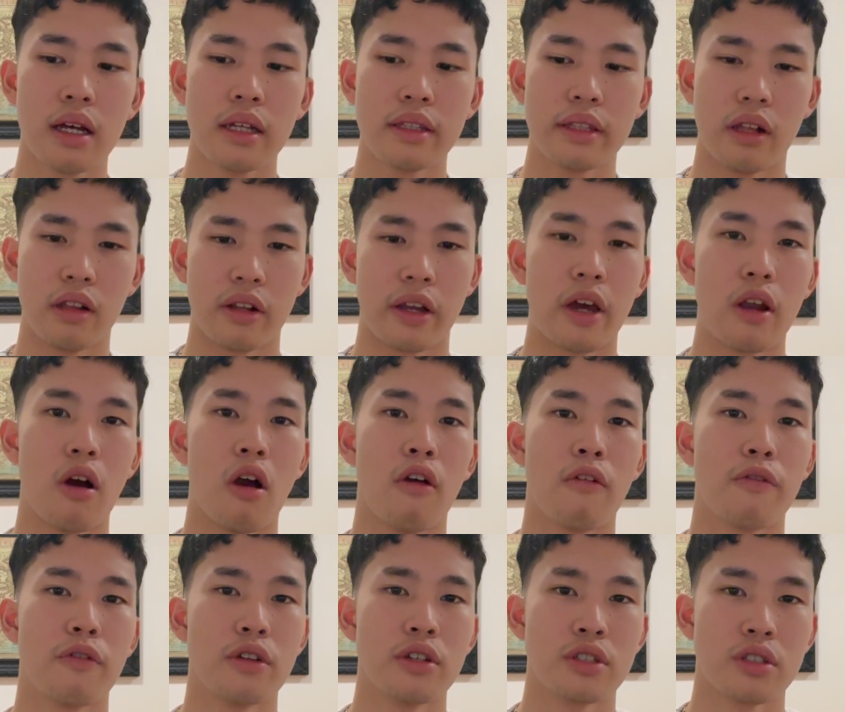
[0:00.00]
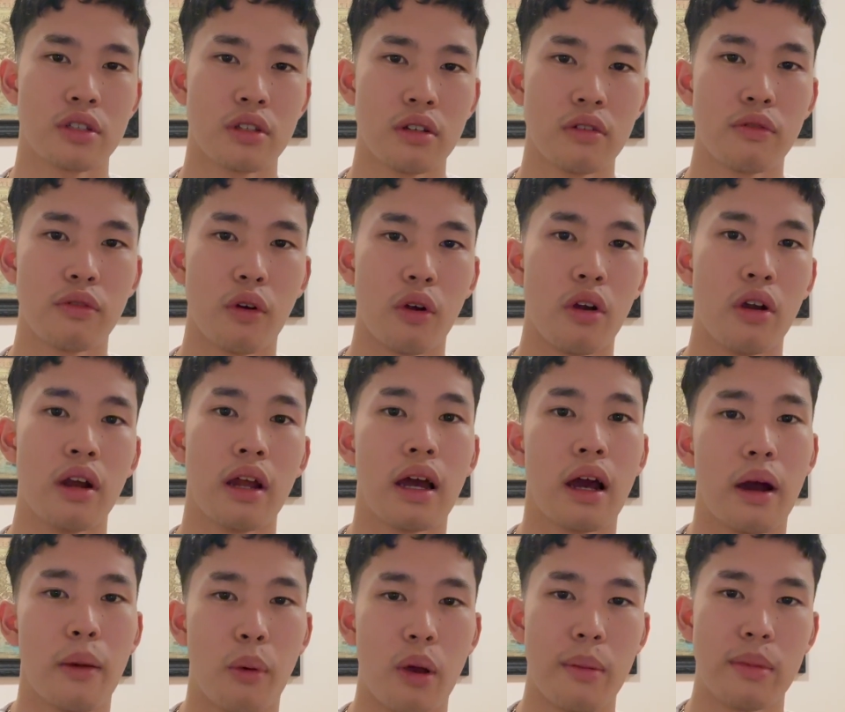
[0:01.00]
they'll get offers for
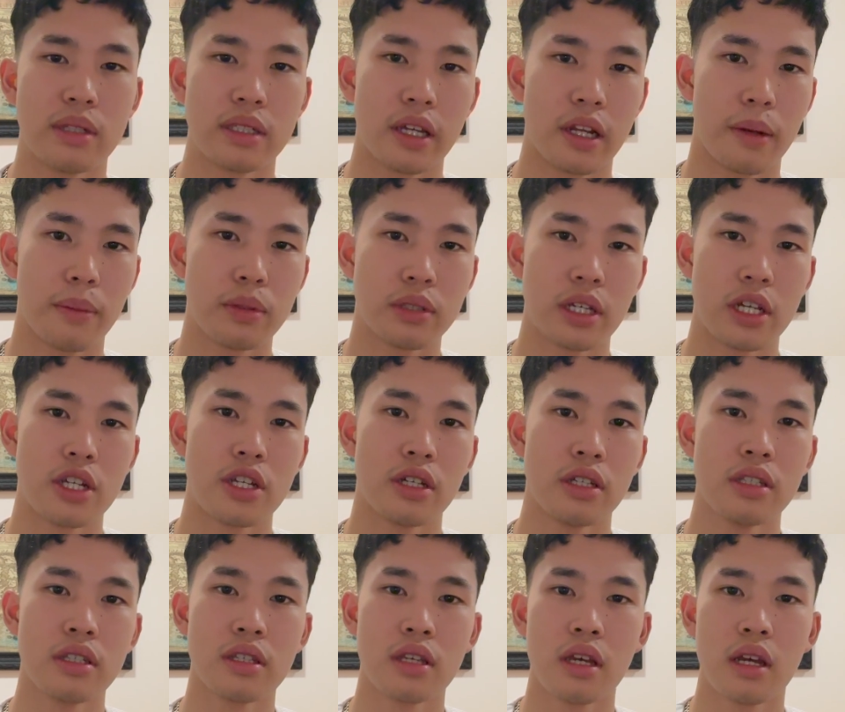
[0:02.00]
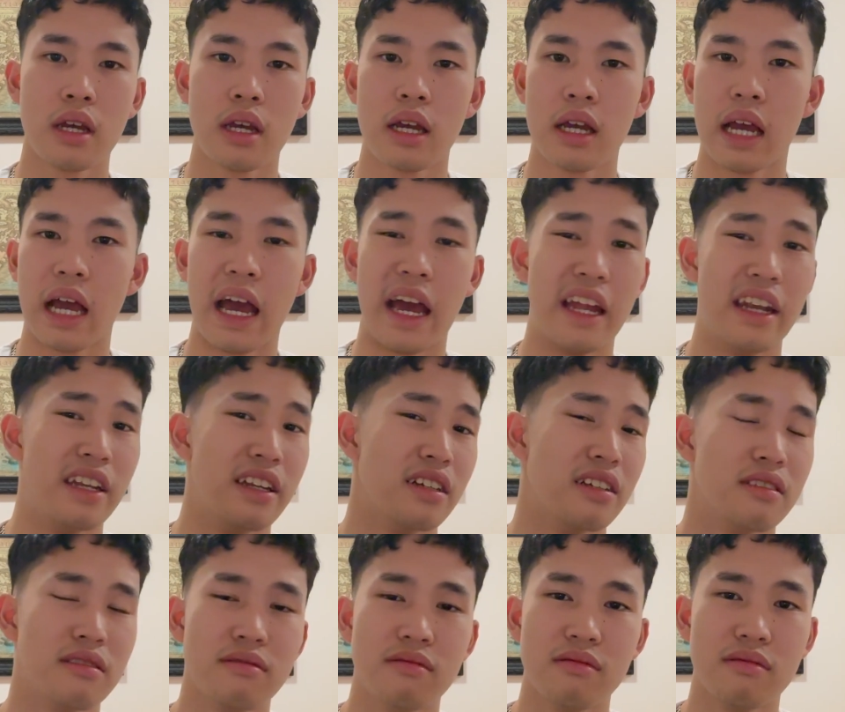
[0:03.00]
appointment setting positions,
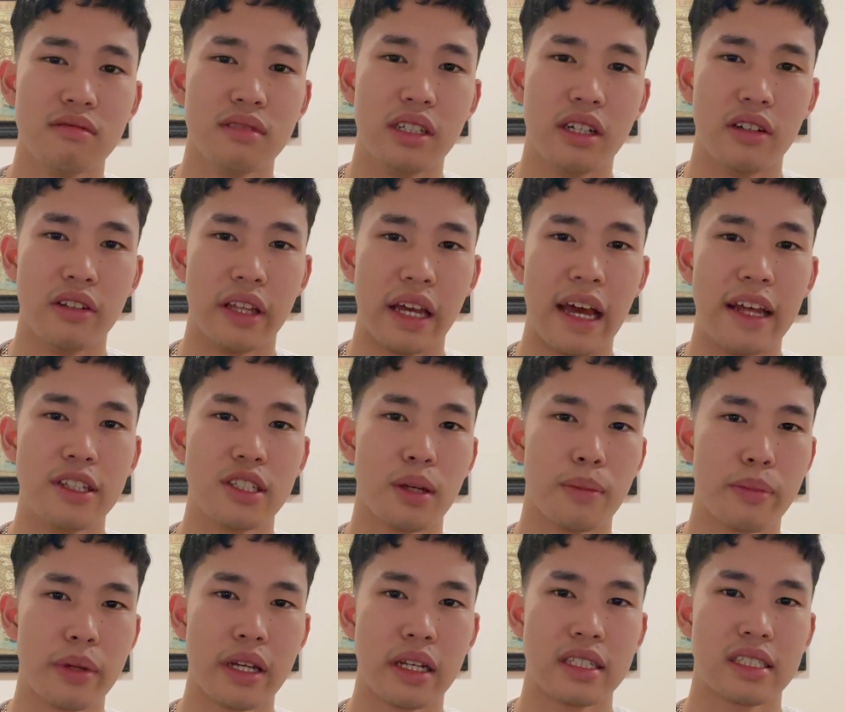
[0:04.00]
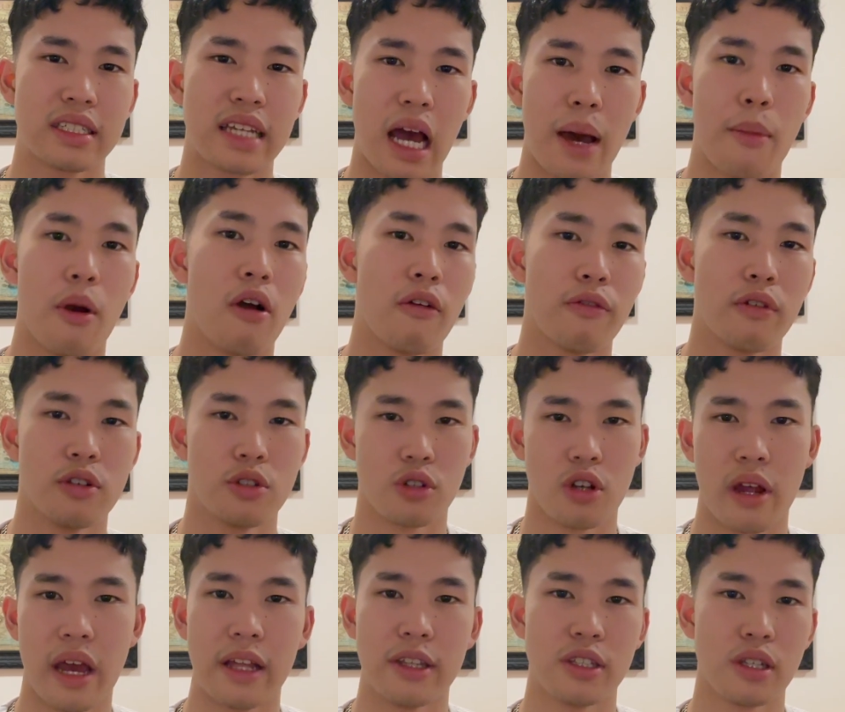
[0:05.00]
and it ends up being scam offers, or
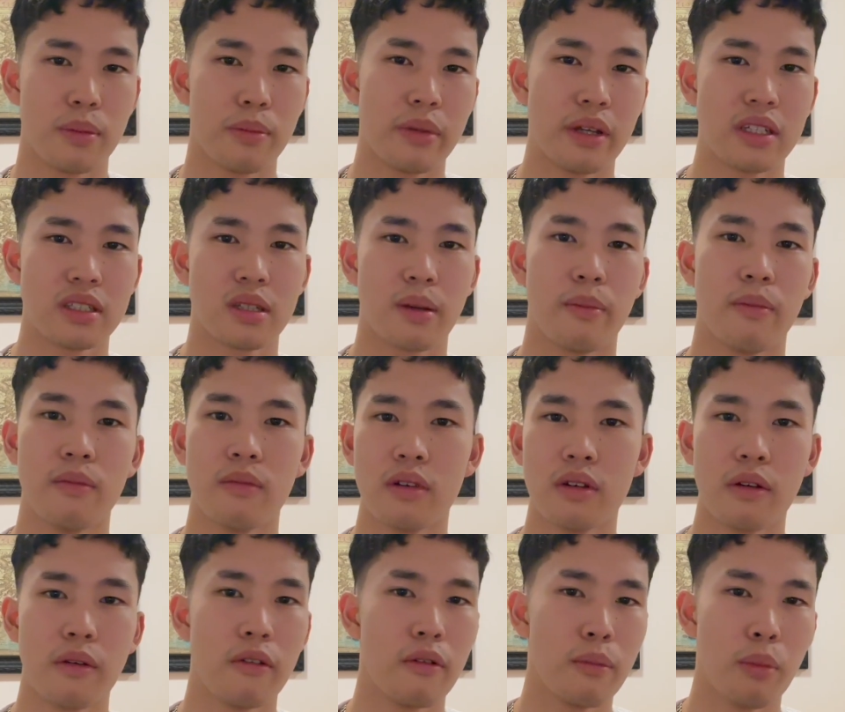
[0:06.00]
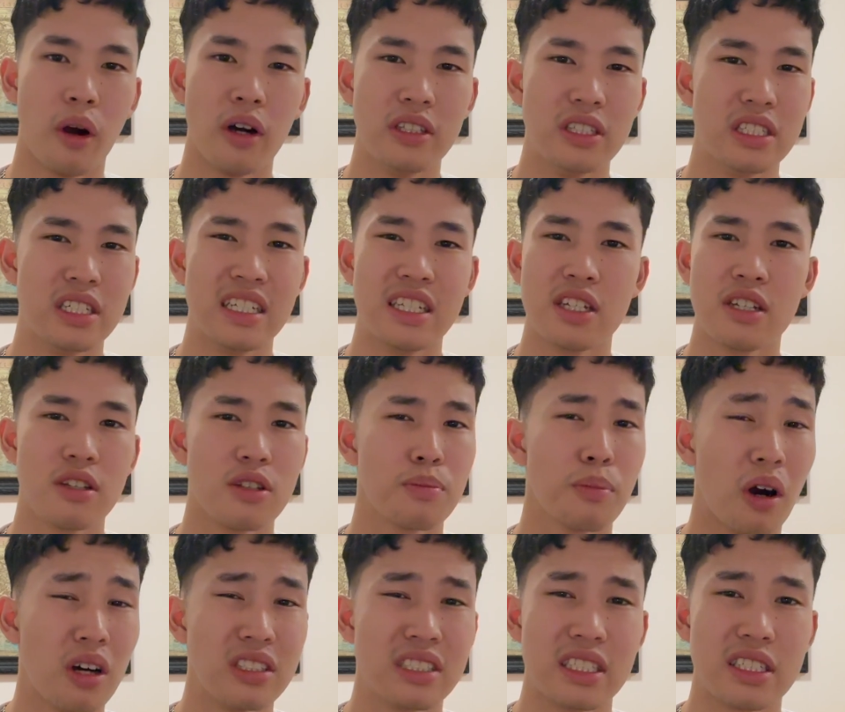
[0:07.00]
it ends up being some
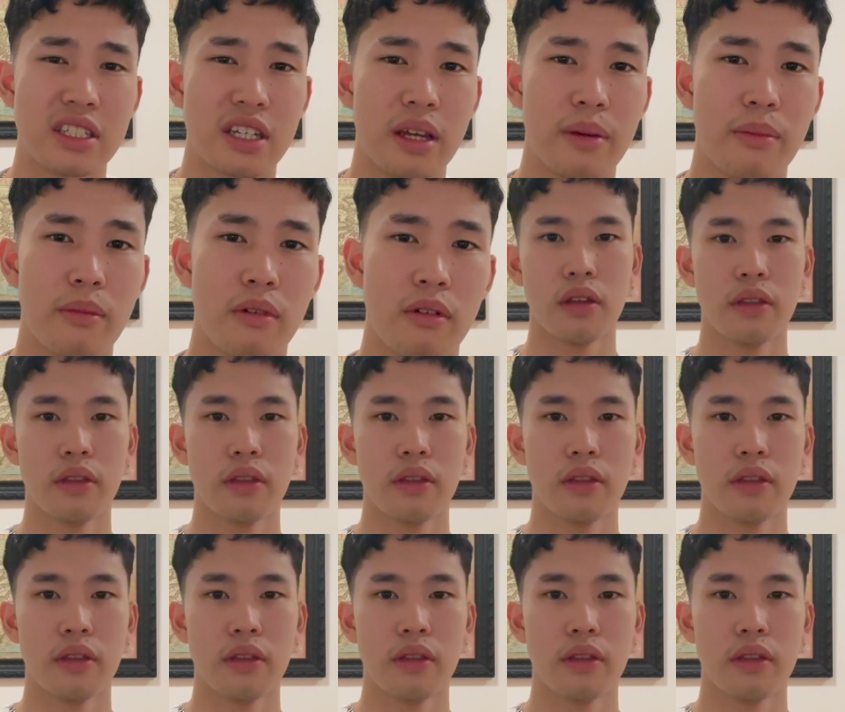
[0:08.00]
Ponzi scheme.